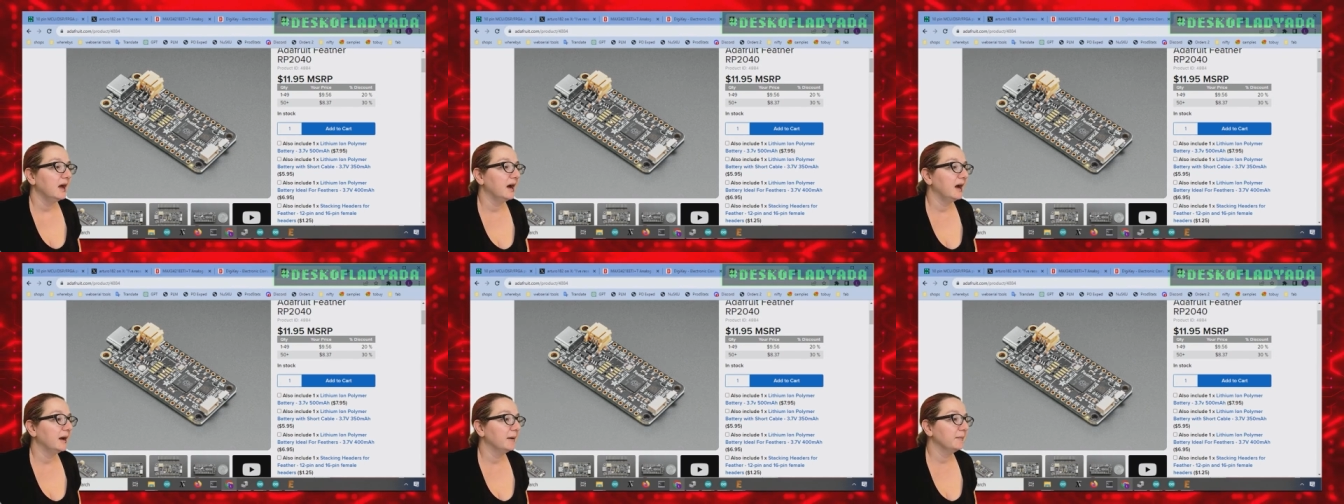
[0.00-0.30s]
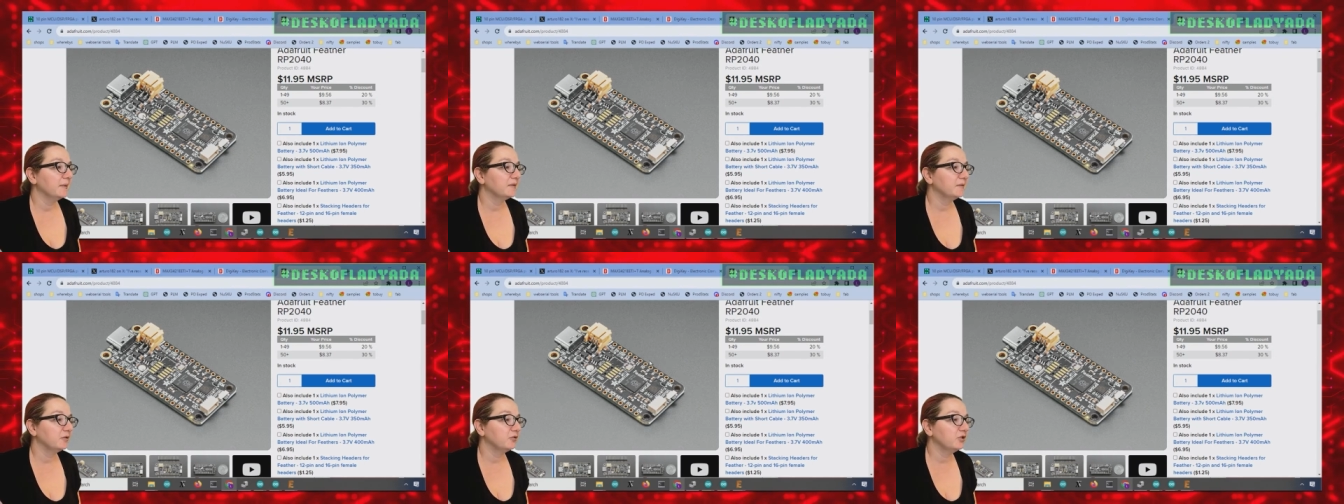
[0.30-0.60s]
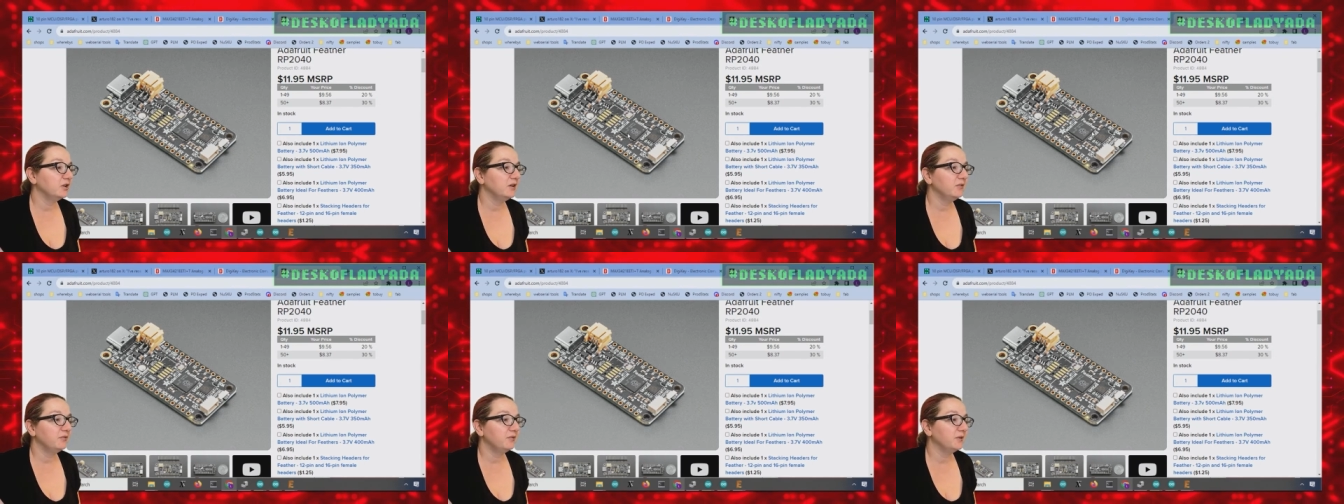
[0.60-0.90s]
Um,
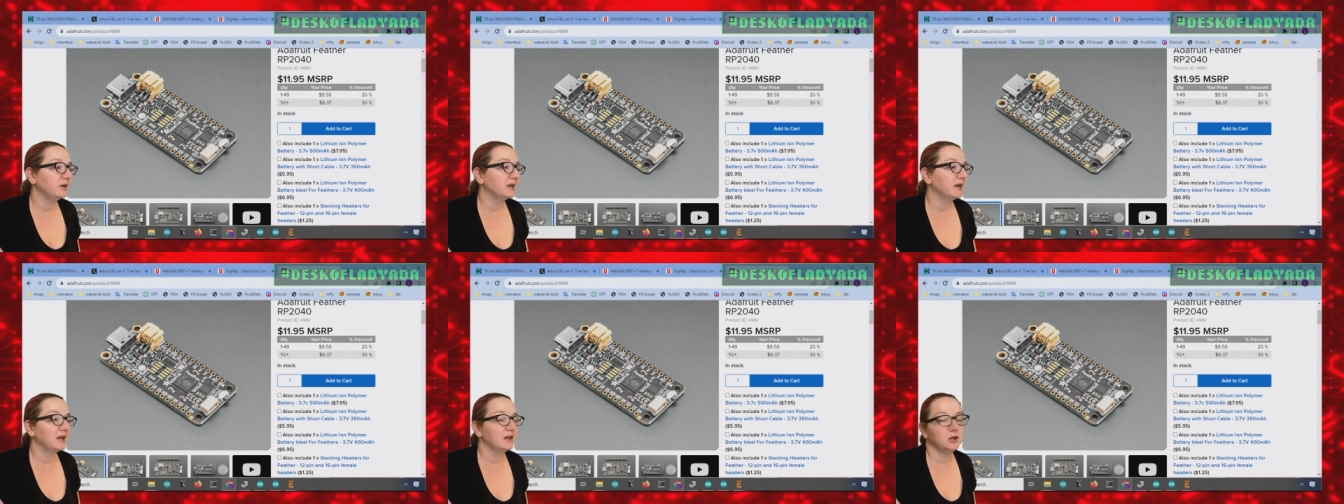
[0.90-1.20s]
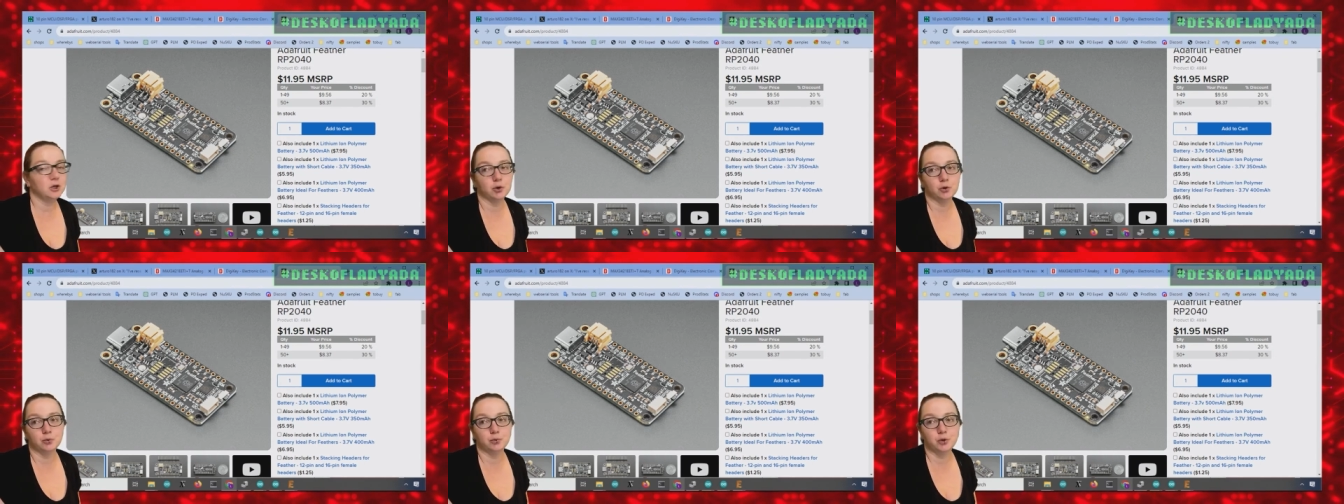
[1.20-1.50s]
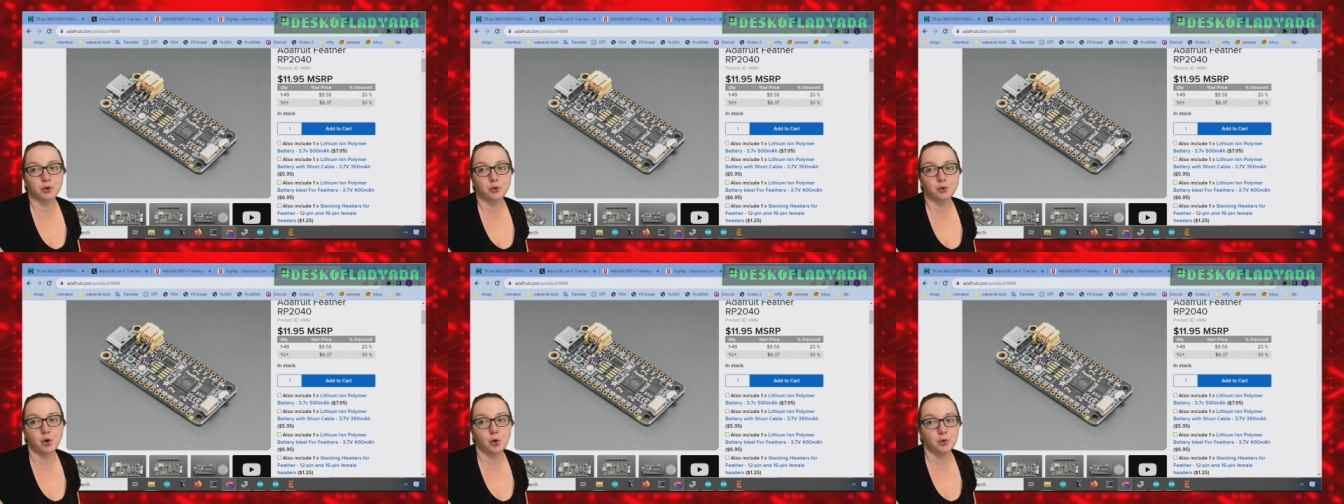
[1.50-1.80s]
especially if, again,
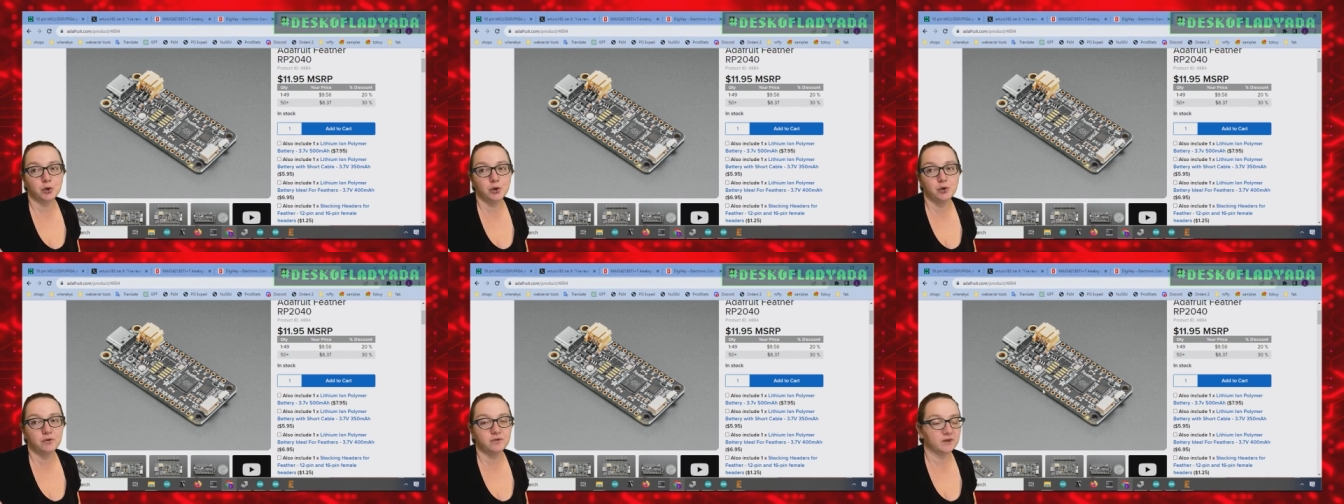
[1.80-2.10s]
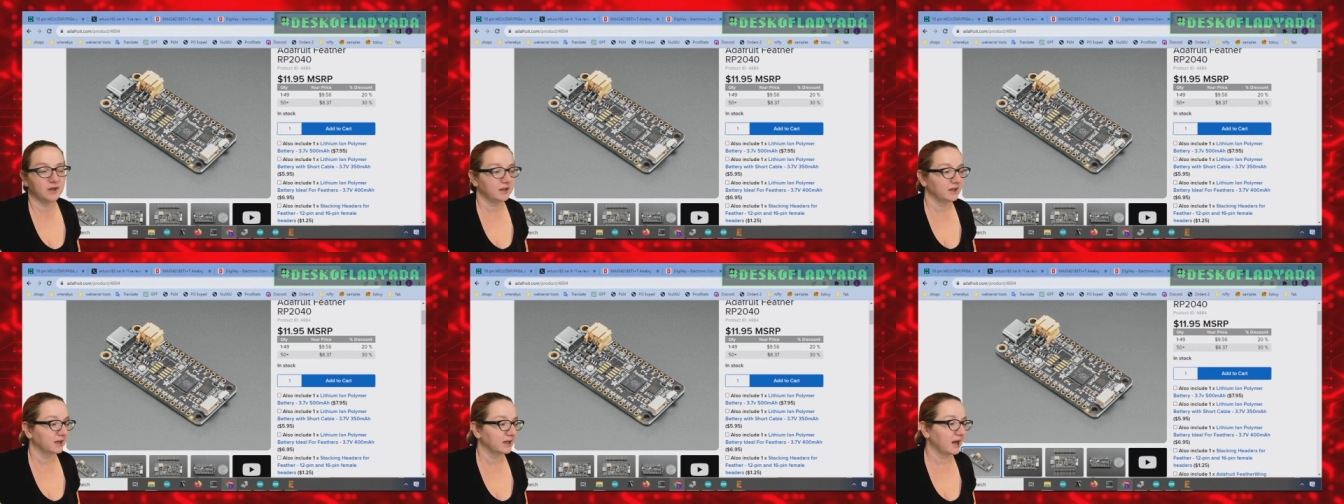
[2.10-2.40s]
you you don't use that.